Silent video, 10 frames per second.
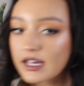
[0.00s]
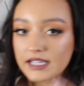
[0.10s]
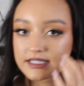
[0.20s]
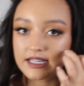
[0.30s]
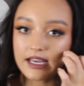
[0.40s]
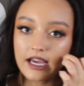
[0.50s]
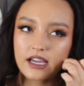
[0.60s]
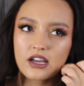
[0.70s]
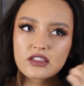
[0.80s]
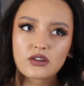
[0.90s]
that's it. I
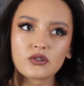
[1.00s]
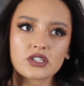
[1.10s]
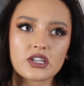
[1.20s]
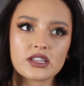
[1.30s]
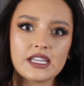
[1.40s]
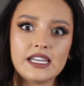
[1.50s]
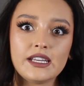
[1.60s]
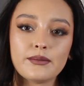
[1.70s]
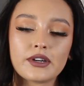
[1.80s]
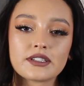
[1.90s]
got those on
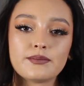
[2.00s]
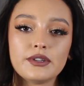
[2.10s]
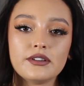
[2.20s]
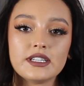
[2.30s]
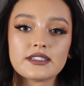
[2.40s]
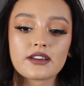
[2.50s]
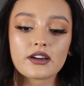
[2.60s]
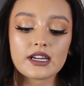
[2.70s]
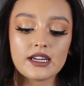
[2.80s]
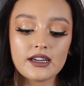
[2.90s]
Lady Moss Beauty,
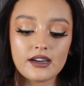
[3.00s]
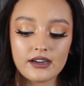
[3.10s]
sorry.